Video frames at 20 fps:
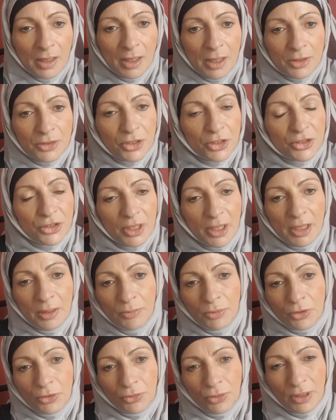It's the
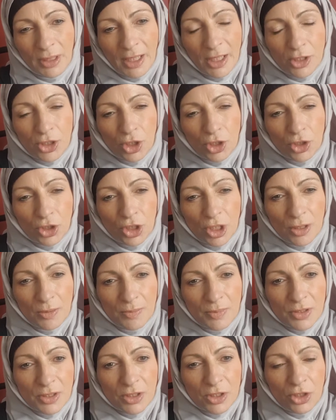same with
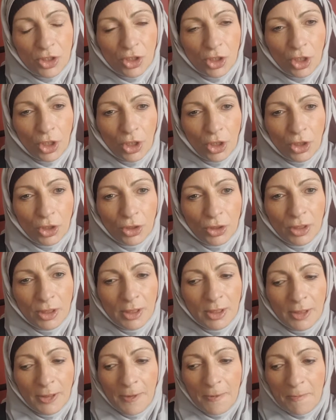relationships. You know,
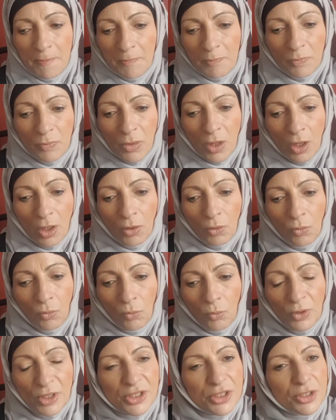
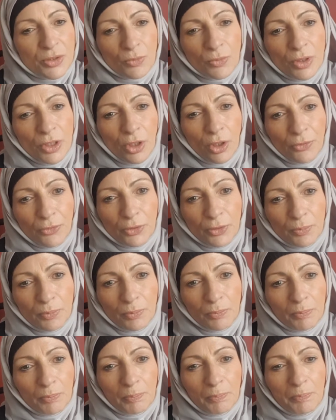we
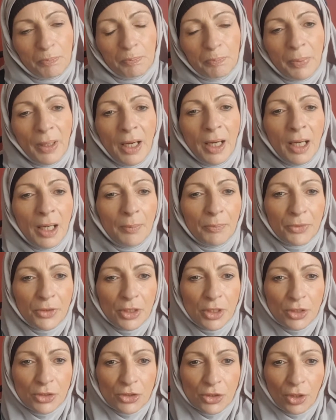often palm
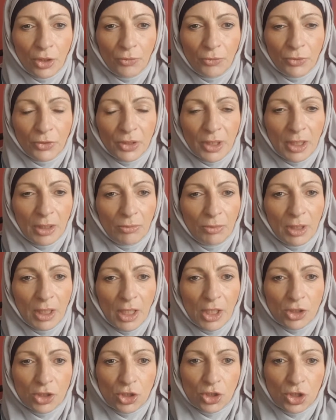things off with our
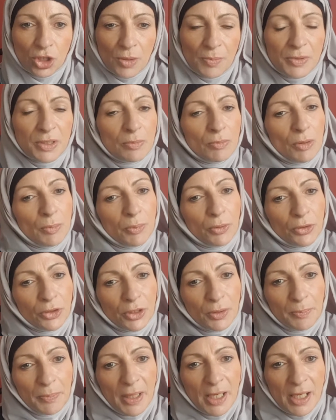relationships and we put
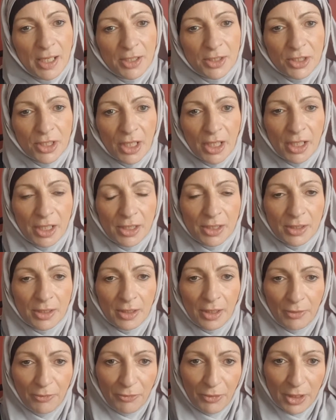the Band-Aid
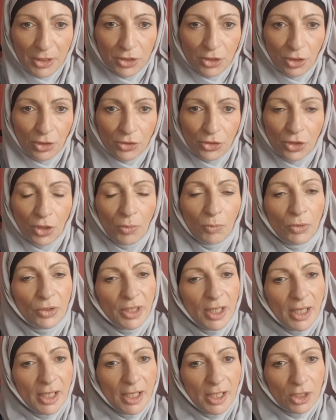effect on top
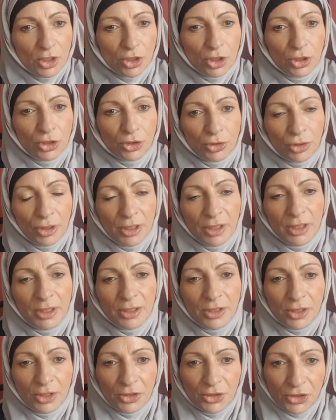without actually
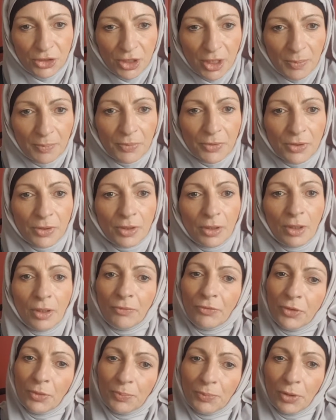treating the depth
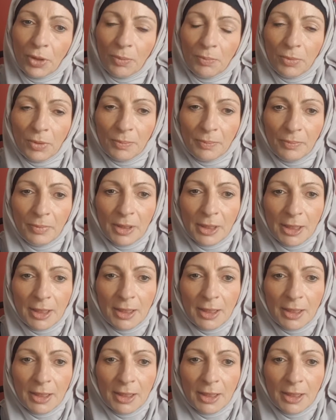of the problem.